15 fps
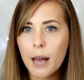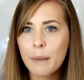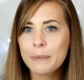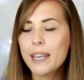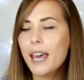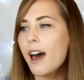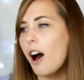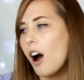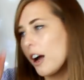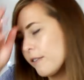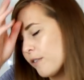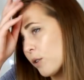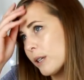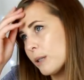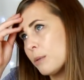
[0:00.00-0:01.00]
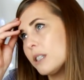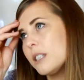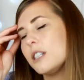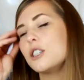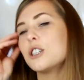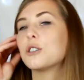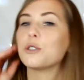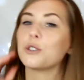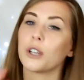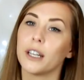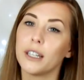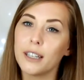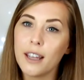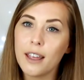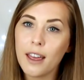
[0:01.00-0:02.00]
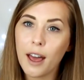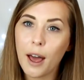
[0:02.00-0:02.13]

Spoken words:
Yeah, I've always wanted children.